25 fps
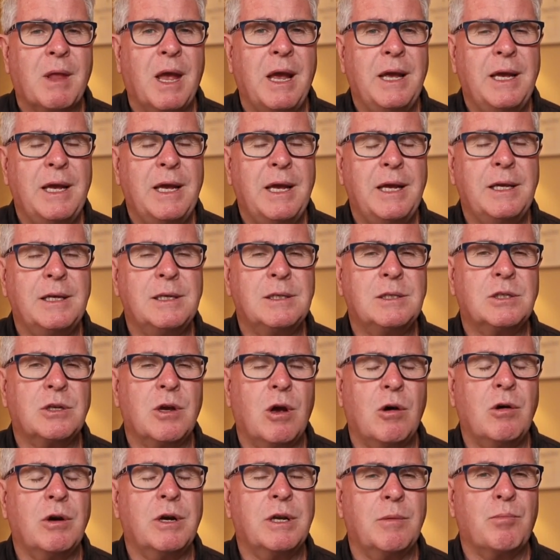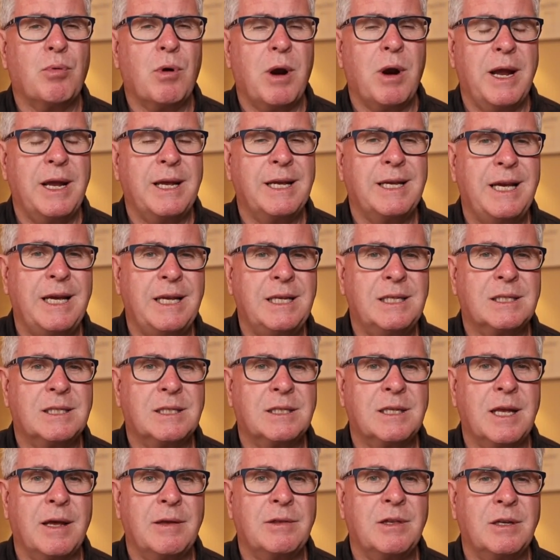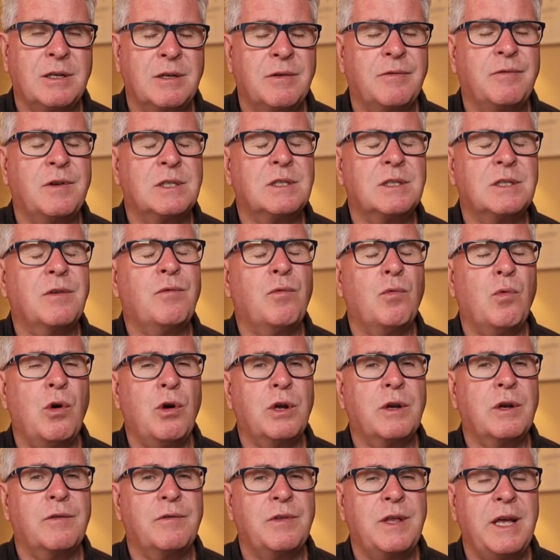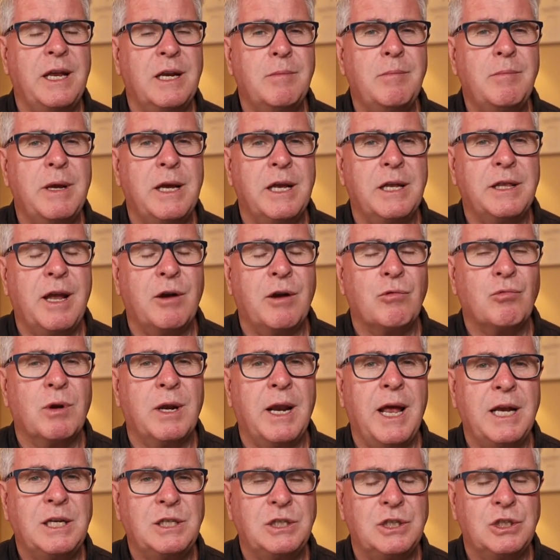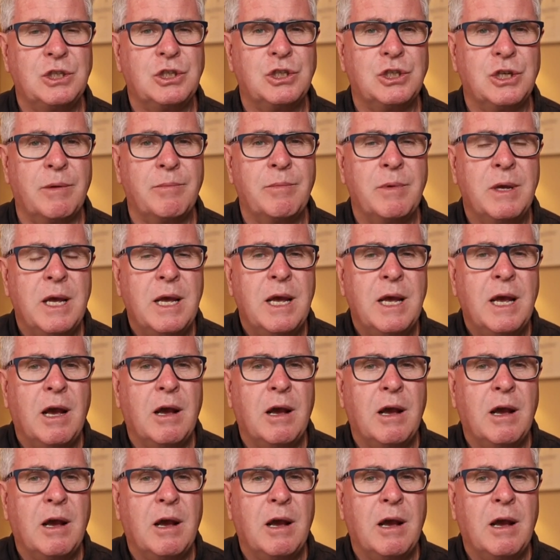And so I'm going to pray against the divisive work of the enemy in that relationship.